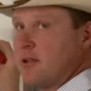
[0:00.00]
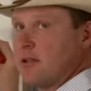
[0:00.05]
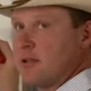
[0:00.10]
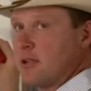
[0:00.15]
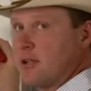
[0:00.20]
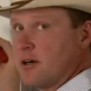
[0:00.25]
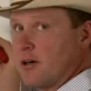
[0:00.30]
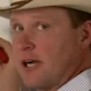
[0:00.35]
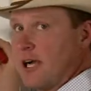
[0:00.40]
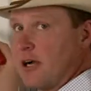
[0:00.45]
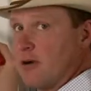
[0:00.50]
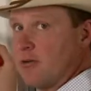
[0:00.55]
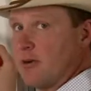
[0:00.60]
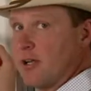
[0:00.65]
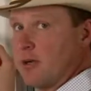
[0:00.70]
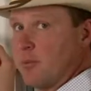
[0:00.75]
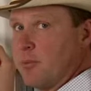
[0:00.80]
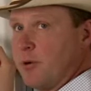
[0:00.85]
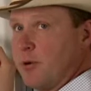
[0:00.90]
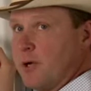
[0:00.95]
that are
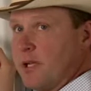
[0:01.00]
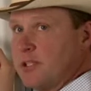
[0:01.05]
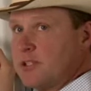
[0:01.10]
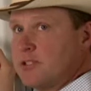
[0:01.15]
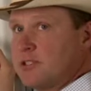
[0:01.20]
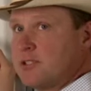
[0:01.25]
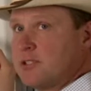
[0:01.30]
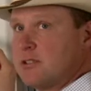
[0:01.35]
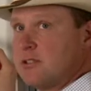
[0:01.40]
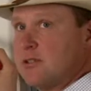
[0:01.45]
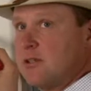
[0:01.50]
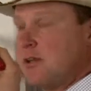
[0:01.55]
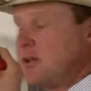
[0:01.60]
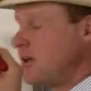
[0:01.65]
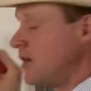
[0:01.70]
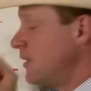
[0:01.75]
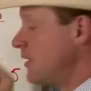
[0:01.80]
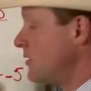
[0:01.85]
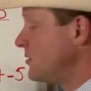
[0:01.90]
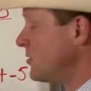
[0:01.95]
outrun points.
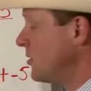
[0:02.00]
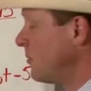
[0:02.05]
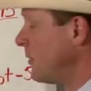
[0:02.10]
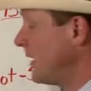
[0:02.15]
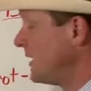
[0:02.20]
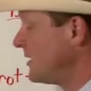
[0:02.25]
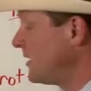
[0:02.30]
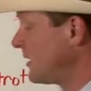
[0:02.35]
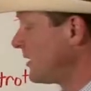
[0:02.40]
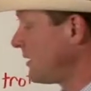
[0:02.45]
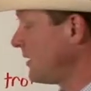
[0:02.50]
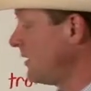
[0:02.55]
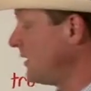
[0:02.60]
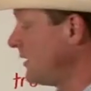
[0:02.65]
So basically,